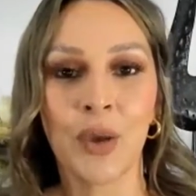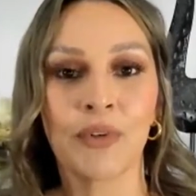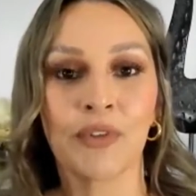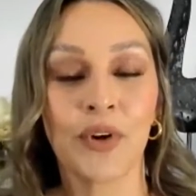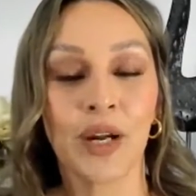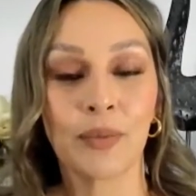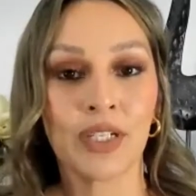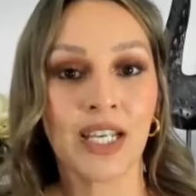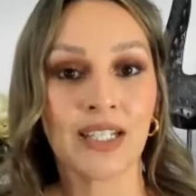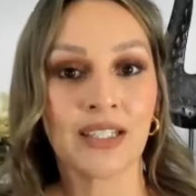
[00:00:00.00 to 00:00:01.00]
Before I
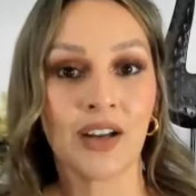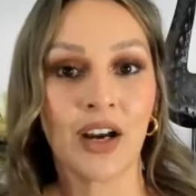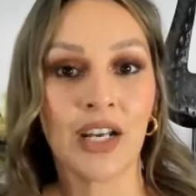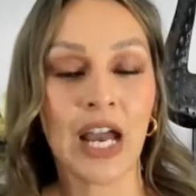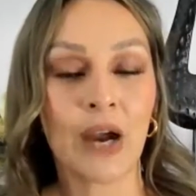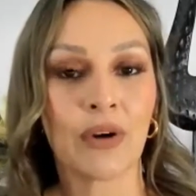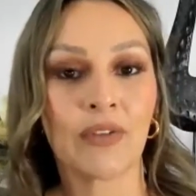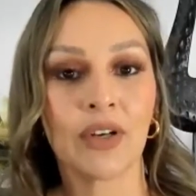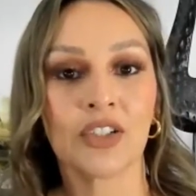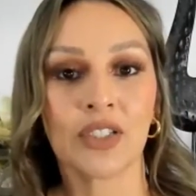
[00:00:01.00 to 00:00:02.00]
bring Tyson on, however,
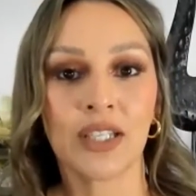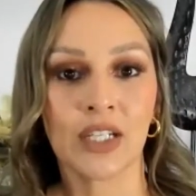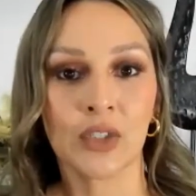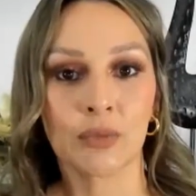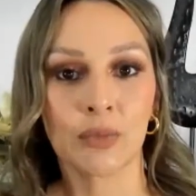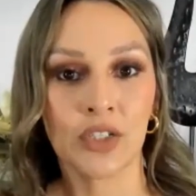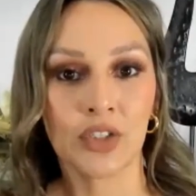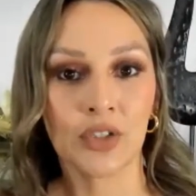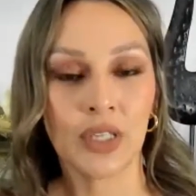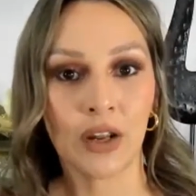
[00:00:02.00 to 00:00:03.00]
I'd just like to remind
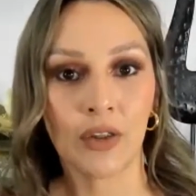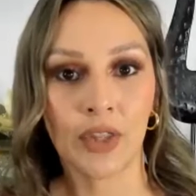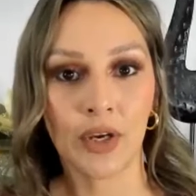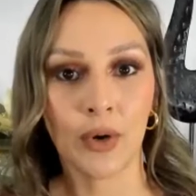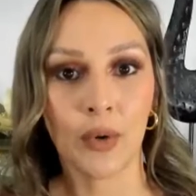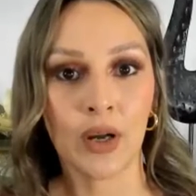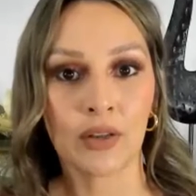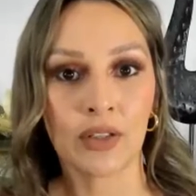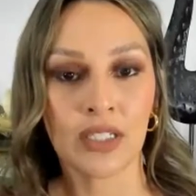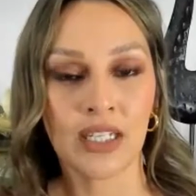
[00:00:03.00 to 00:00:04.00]
you that although
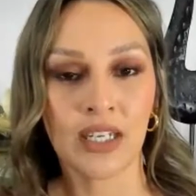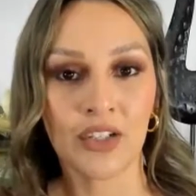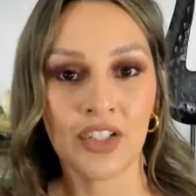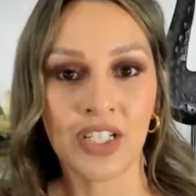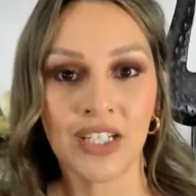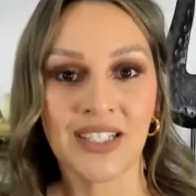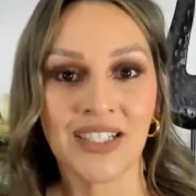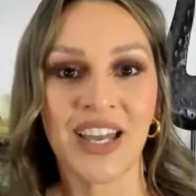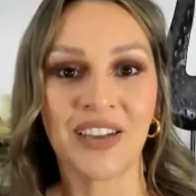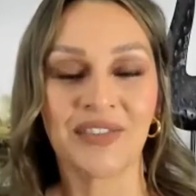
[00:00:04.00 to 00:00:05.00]

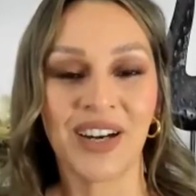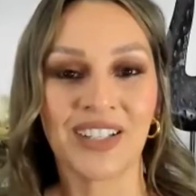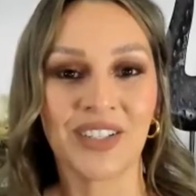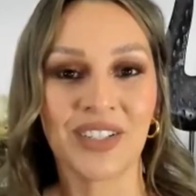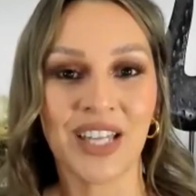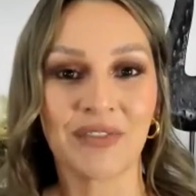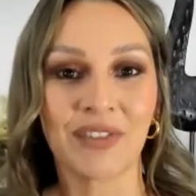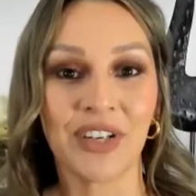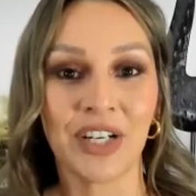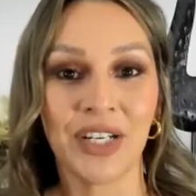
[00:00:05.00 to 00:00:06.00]
TRG's advisors have a
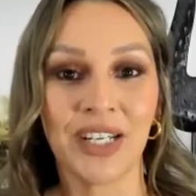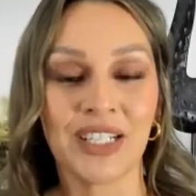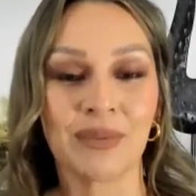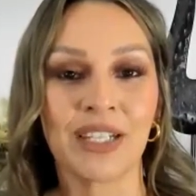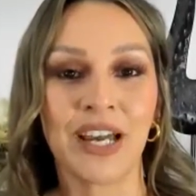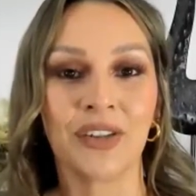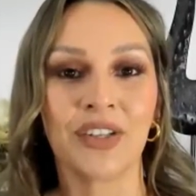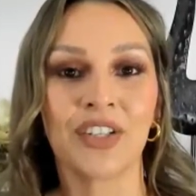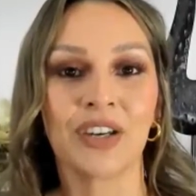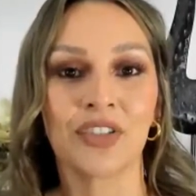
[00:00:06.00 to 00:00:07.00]
very intimate
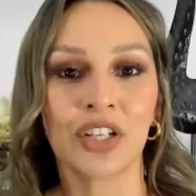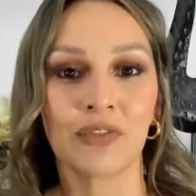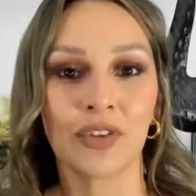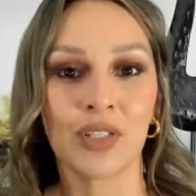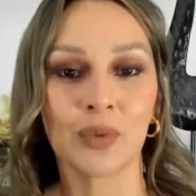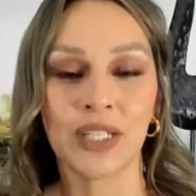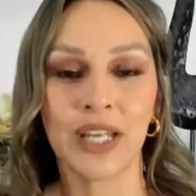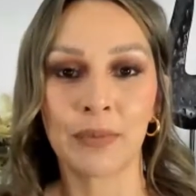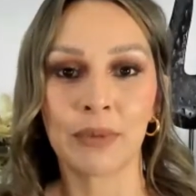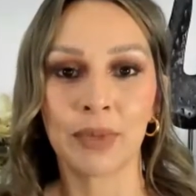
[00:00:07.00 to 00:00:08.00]
knowledge of Chevron's
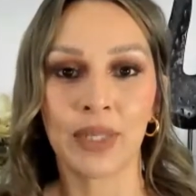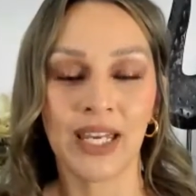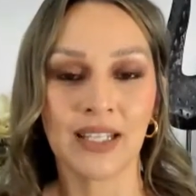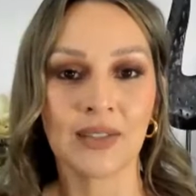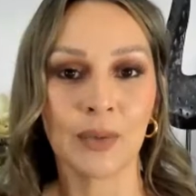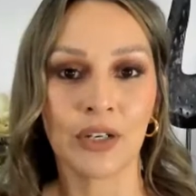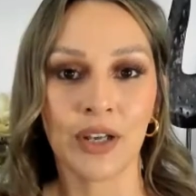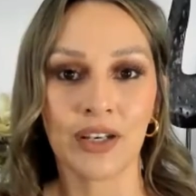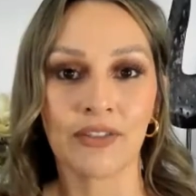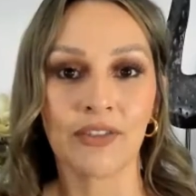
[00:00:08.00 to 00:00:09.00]
retirement plans, we are
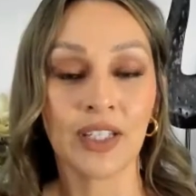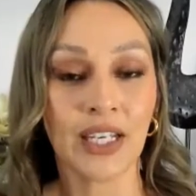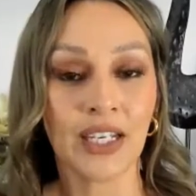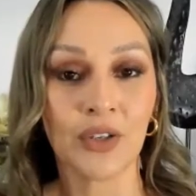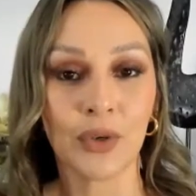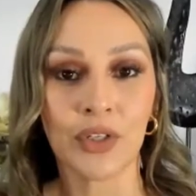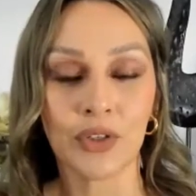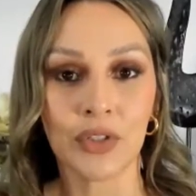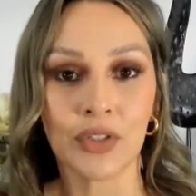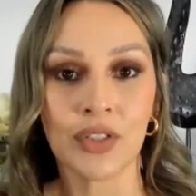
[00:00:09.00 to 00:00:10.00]
not affiliated nor
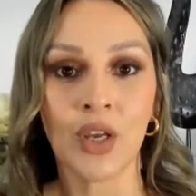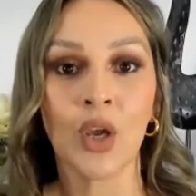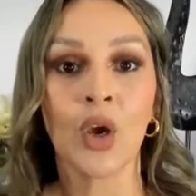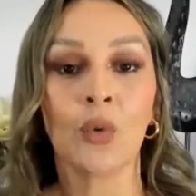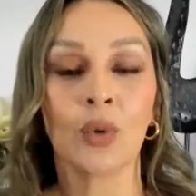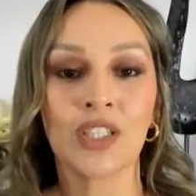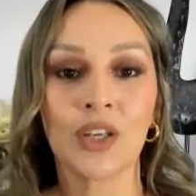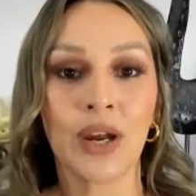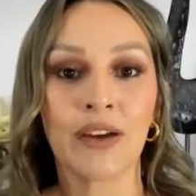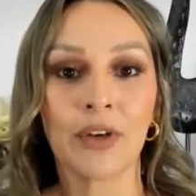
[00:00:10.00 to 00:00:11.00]
endorsed
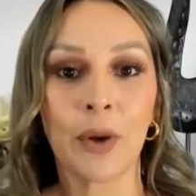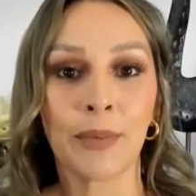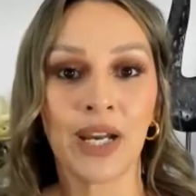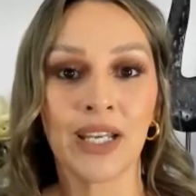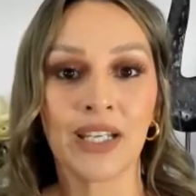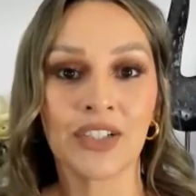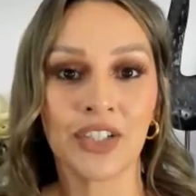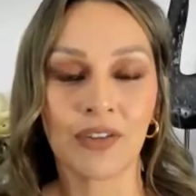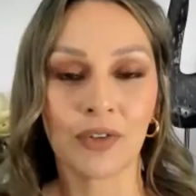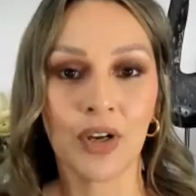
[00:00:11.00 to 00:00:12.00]
whatsoever by
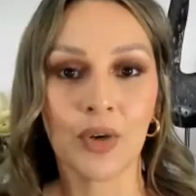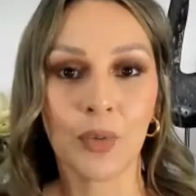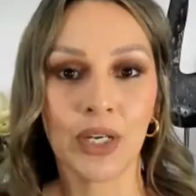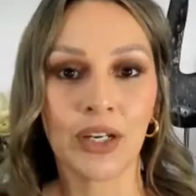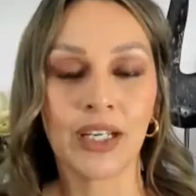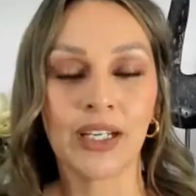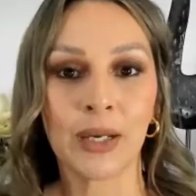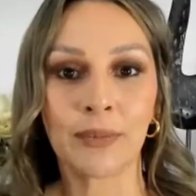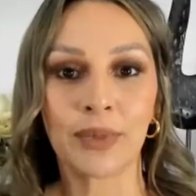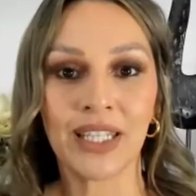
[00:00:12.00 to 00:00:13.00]
Chevron. We are a
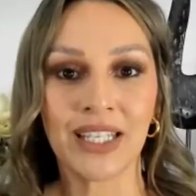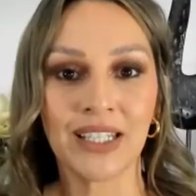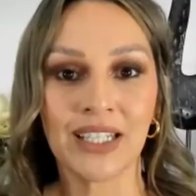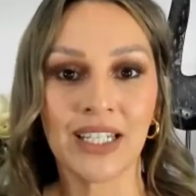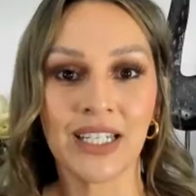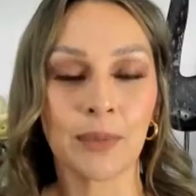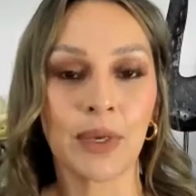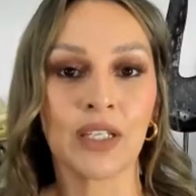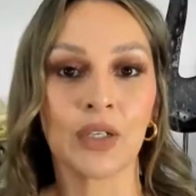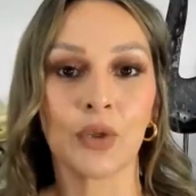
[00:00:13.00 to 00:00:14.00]
completely
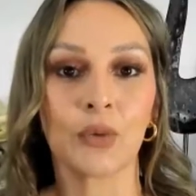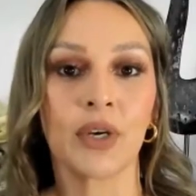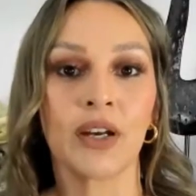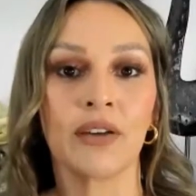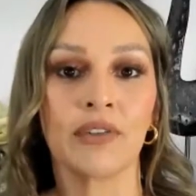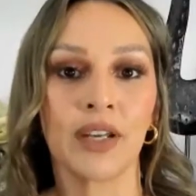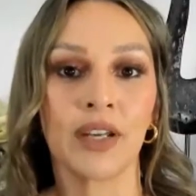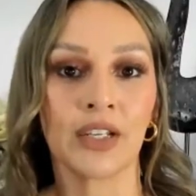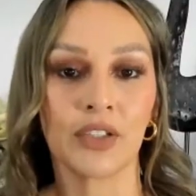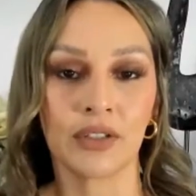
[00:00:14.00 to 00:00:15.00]
independent group of
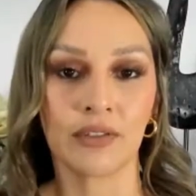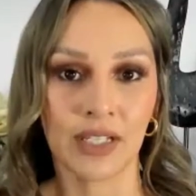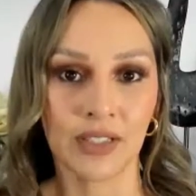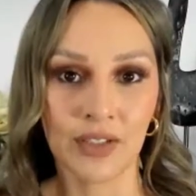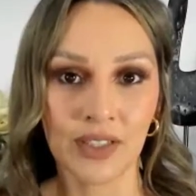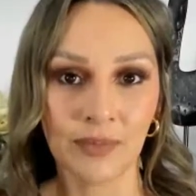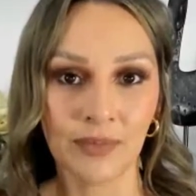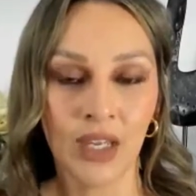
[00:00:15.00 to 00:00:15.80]
financial advisors.